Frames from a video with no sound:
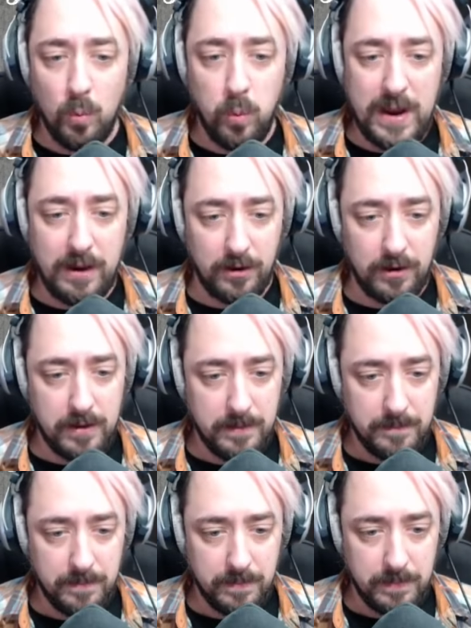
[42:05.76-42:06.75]
weird.
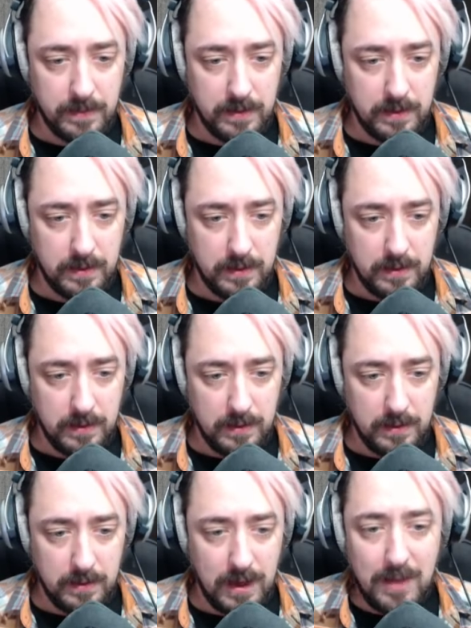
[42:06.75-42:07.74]

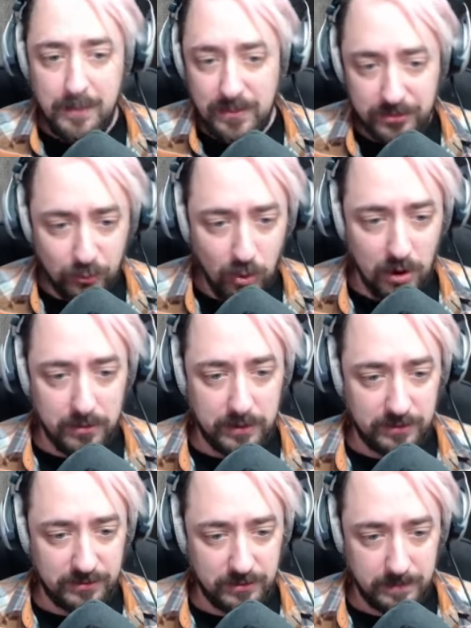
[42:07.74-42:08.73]
I've been through all
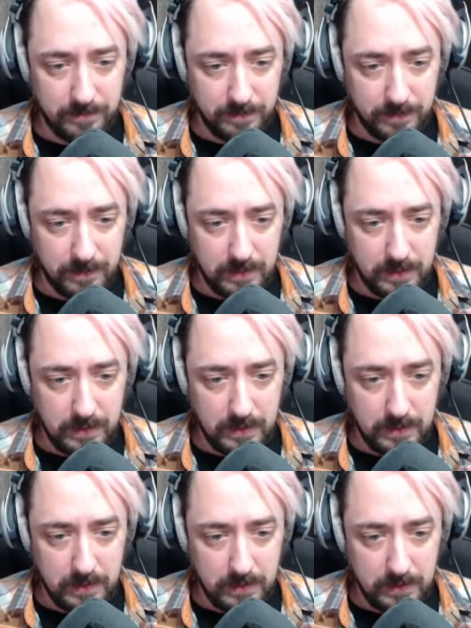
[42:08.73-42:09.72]
this.
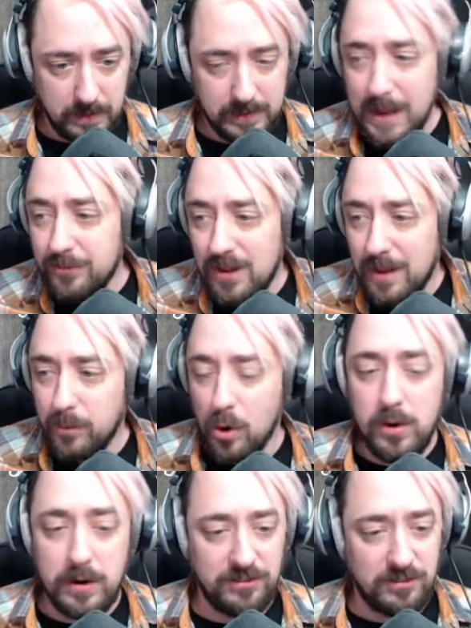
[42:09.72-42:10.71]
The game's not
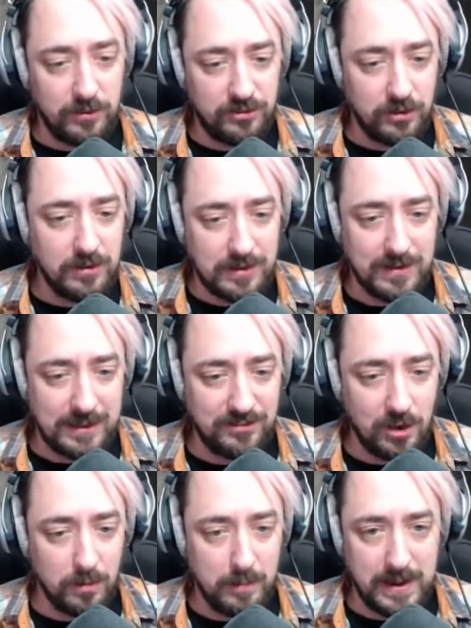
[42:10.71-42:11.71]
broken, so it shouldn't glitch out and make